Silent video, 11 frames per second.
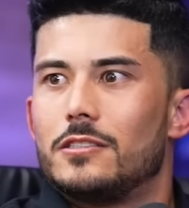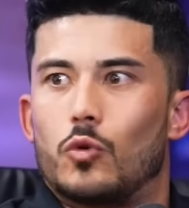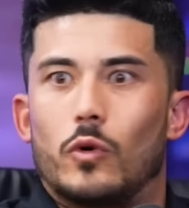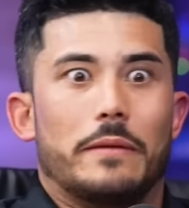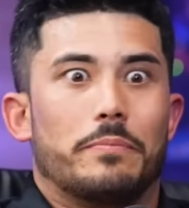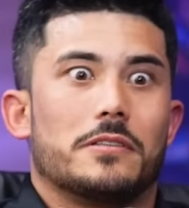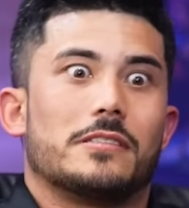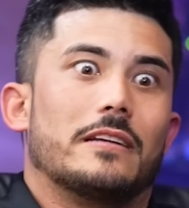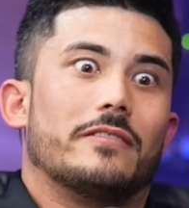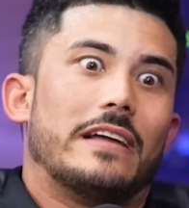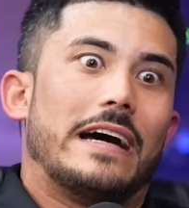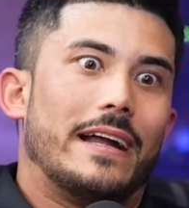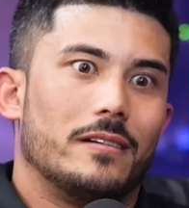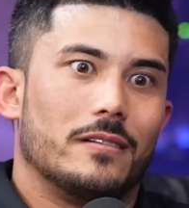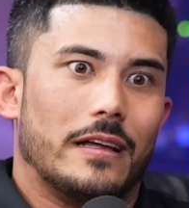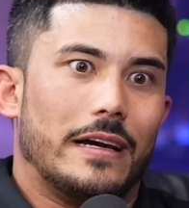20% of that.
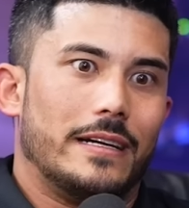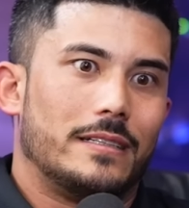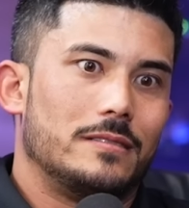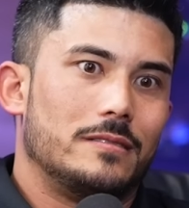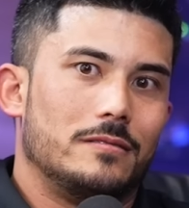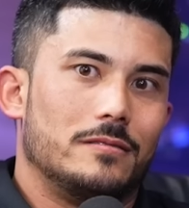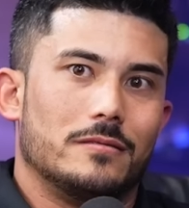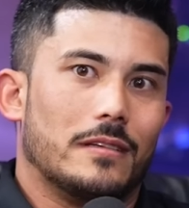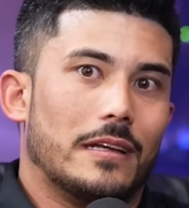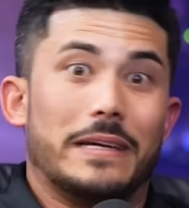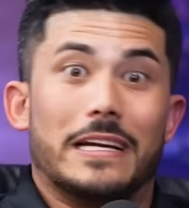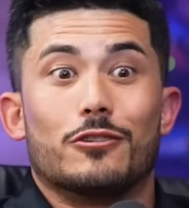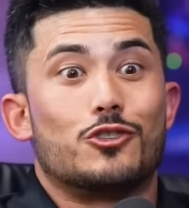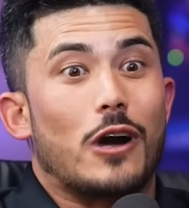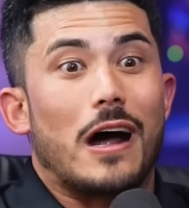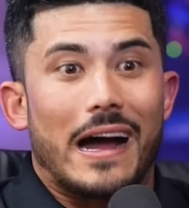Like, let me go
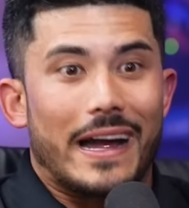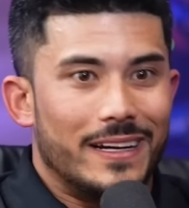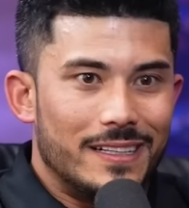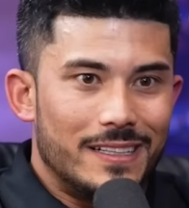try.